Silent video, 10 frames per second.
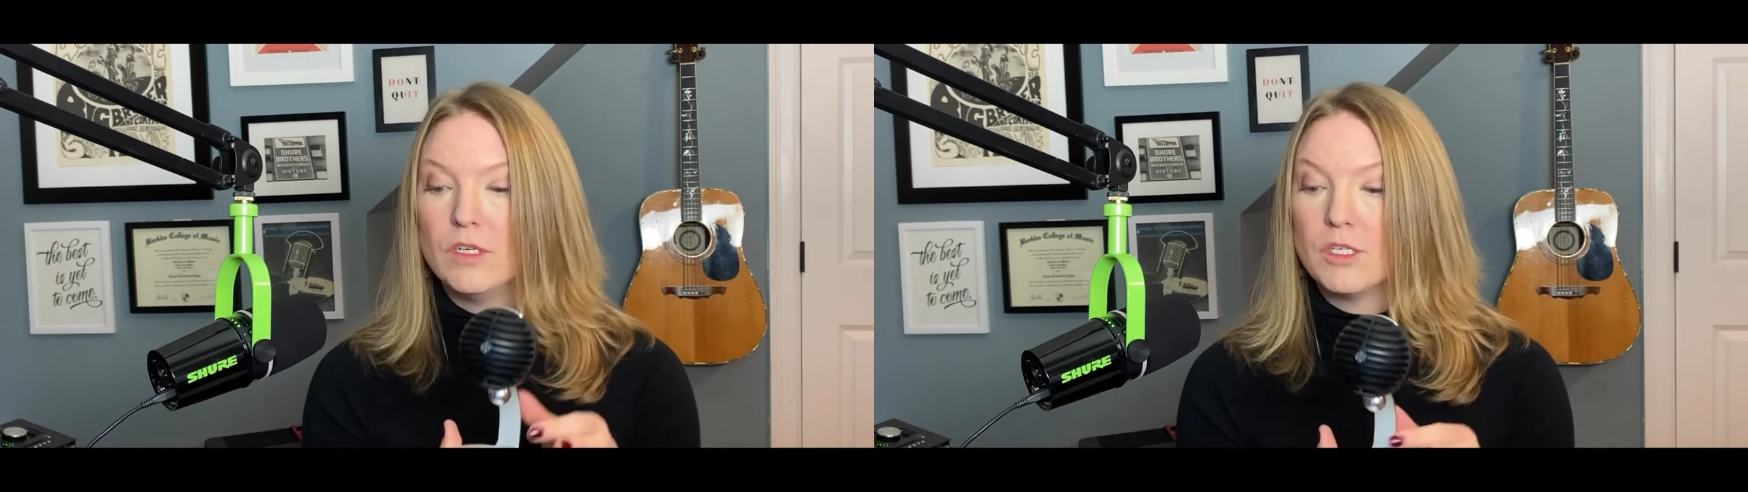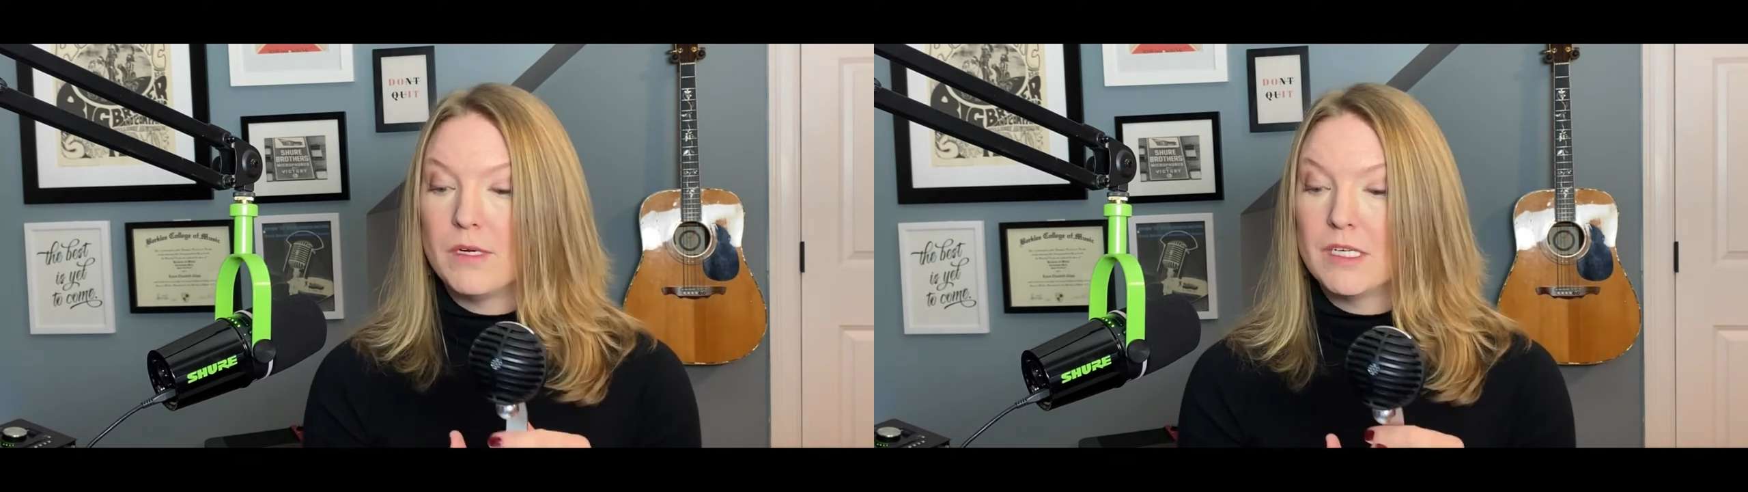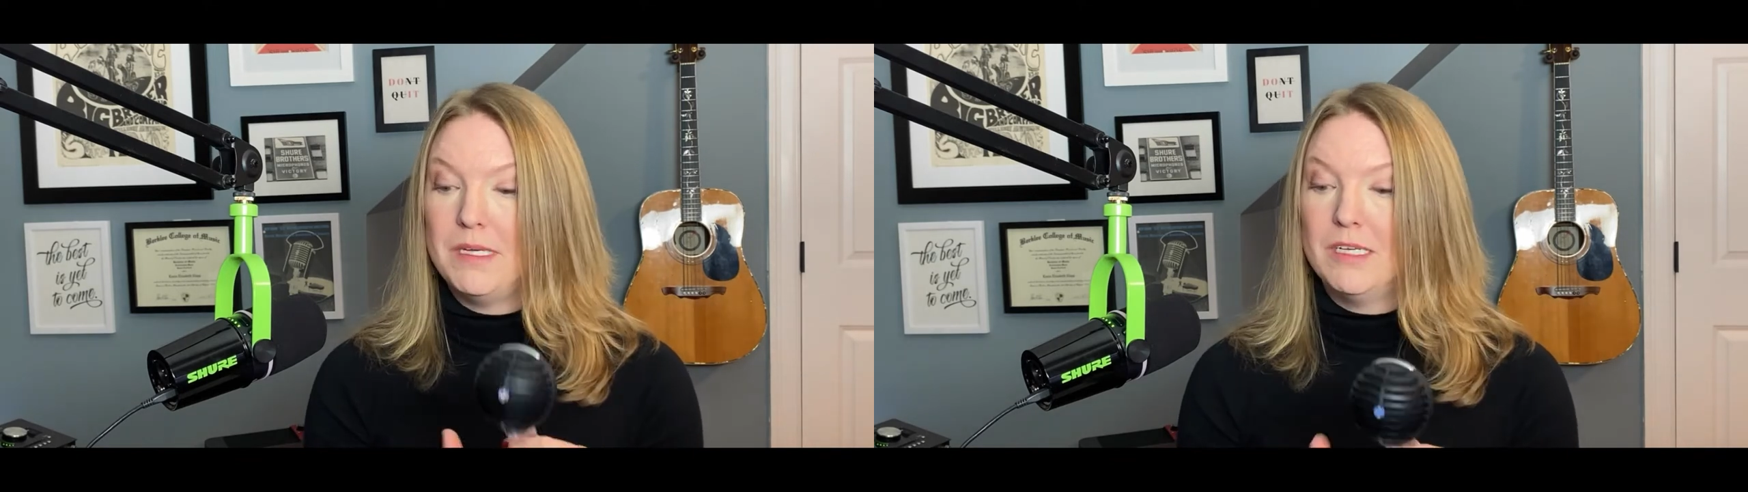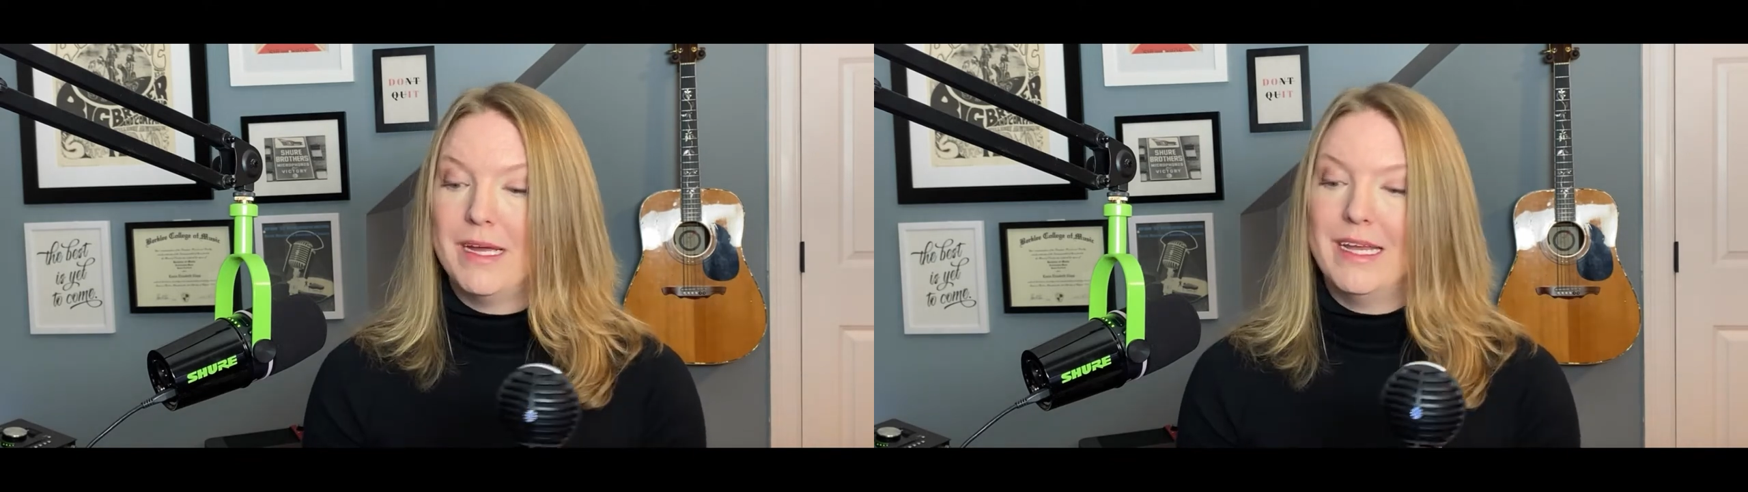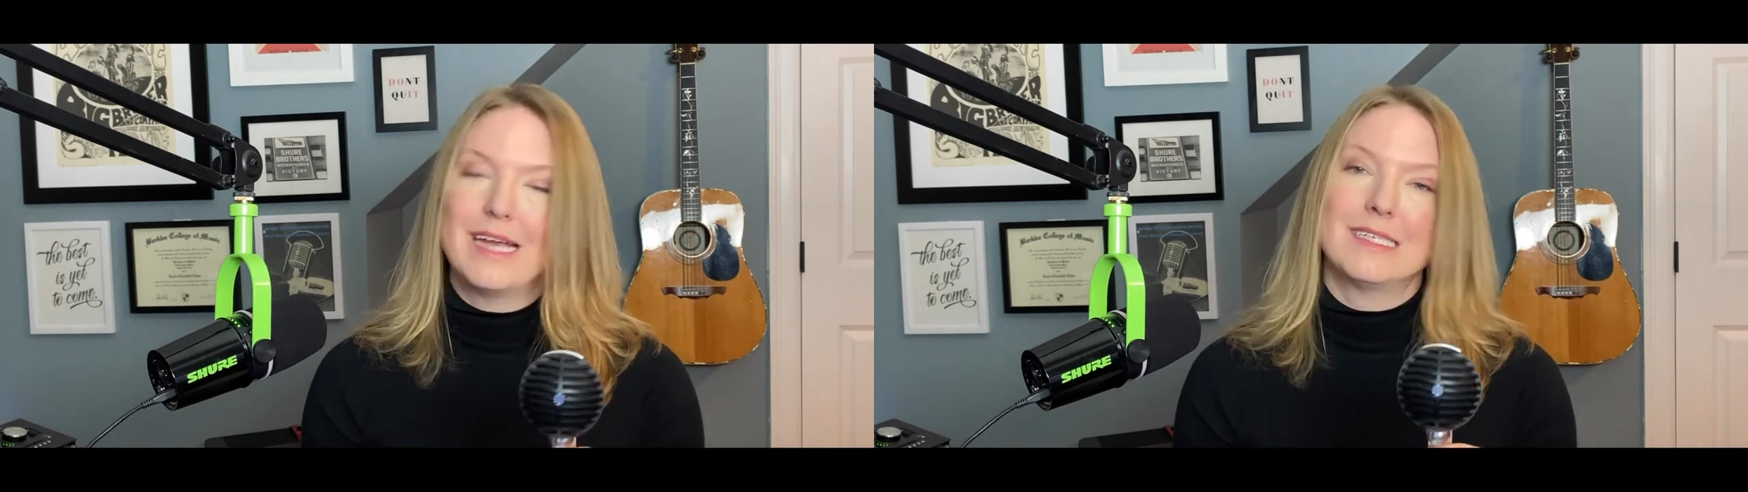which brings me to
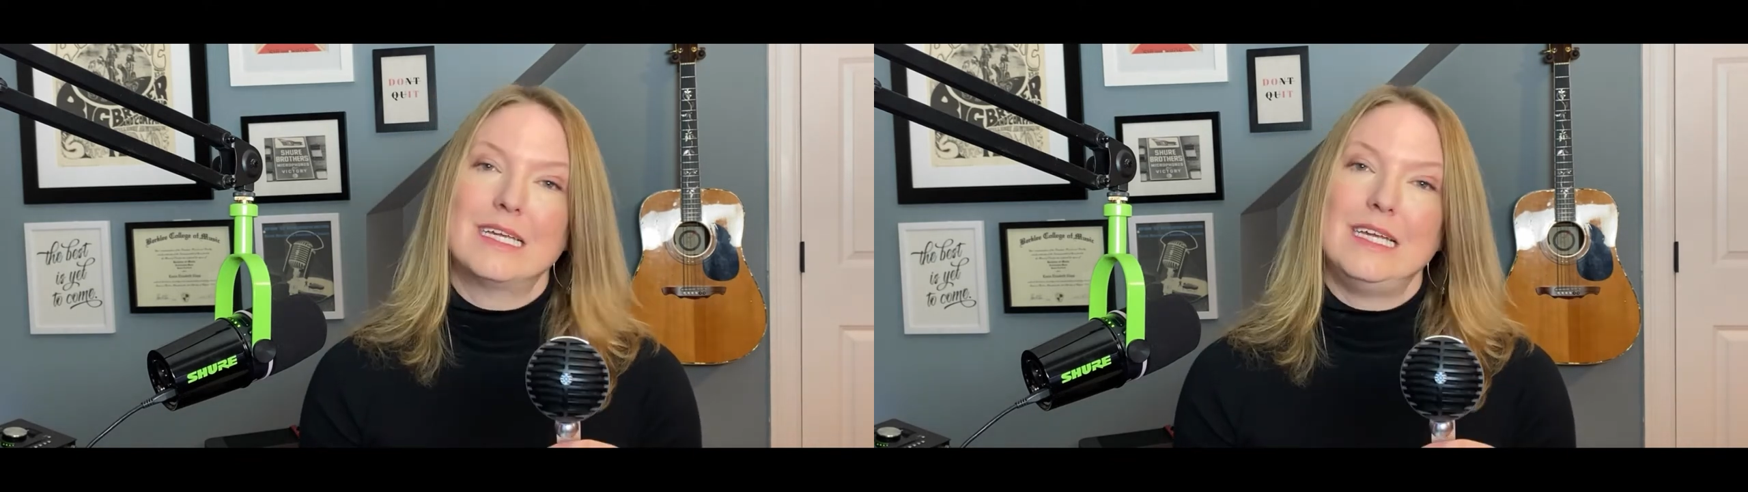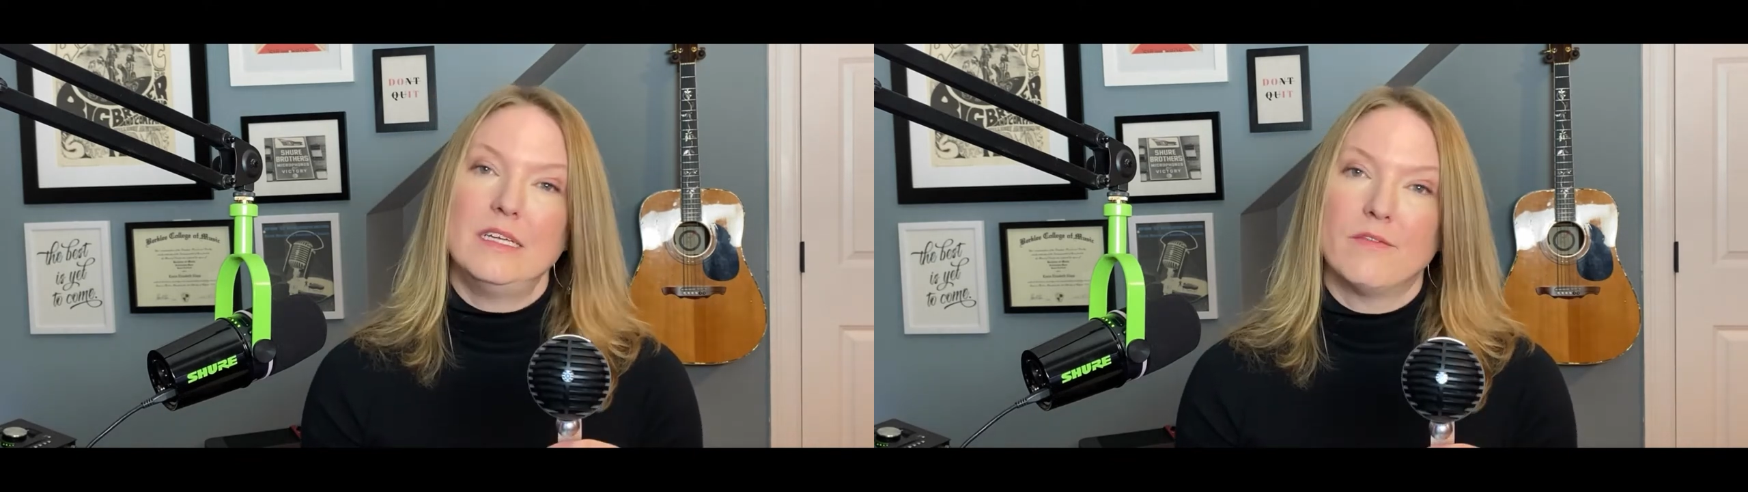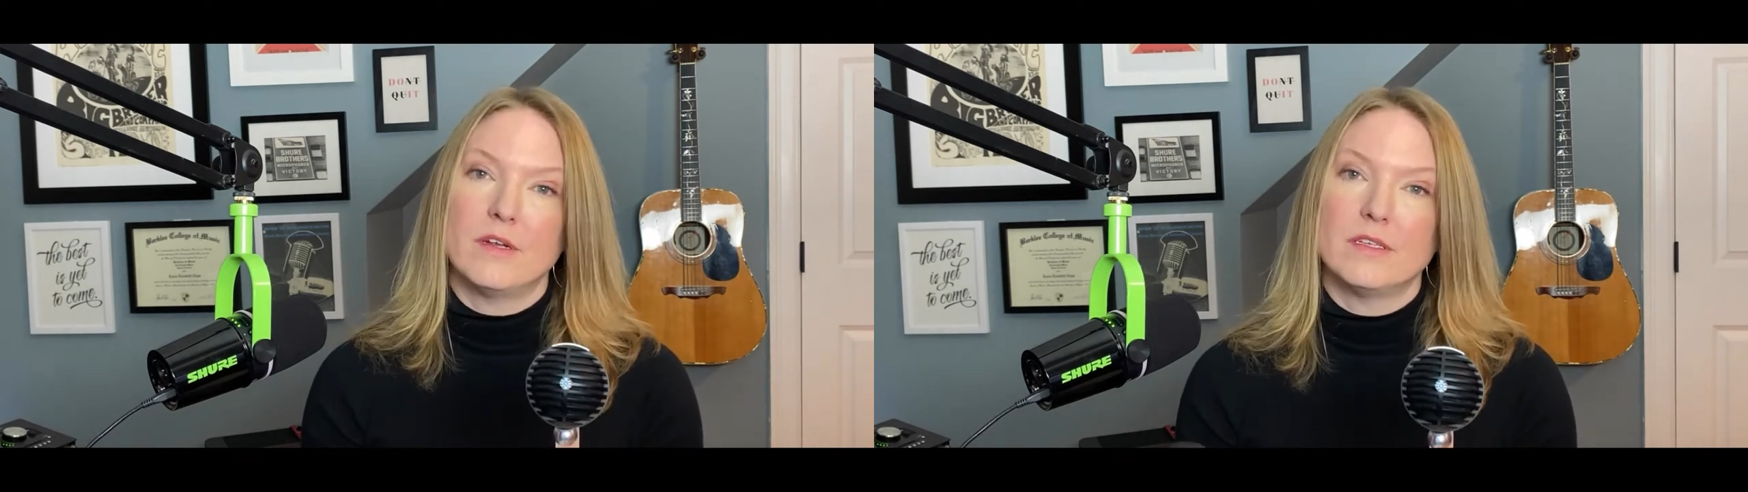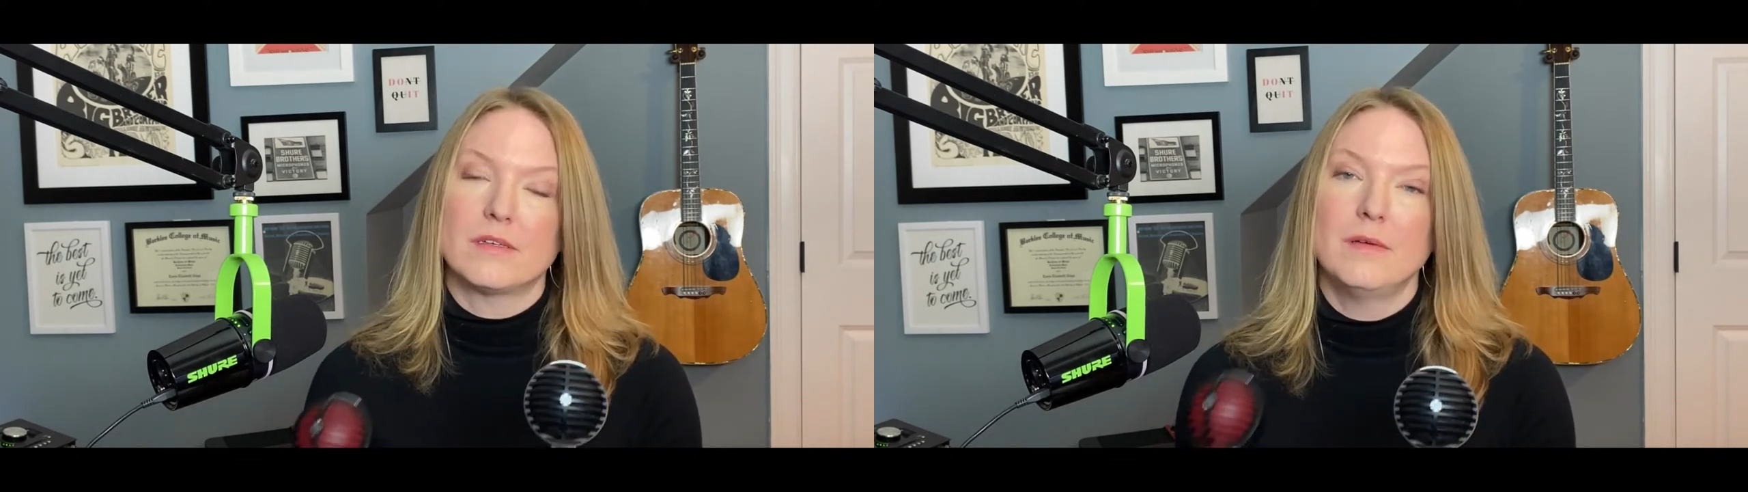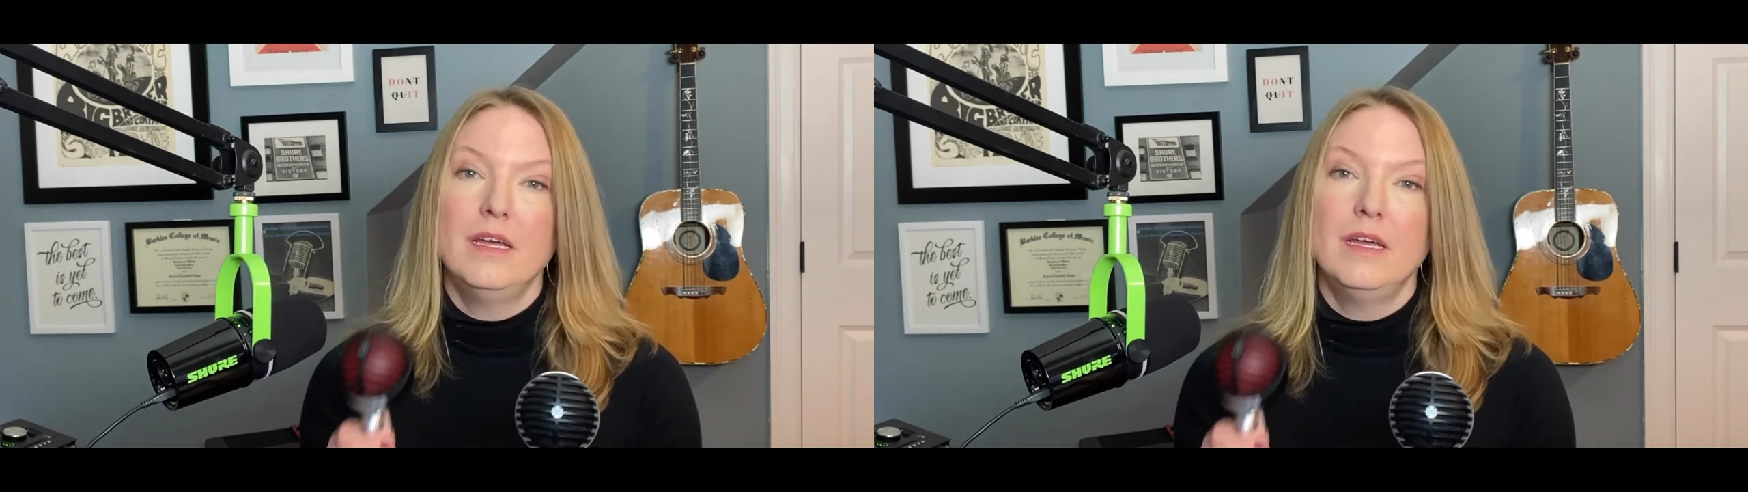my next key difference.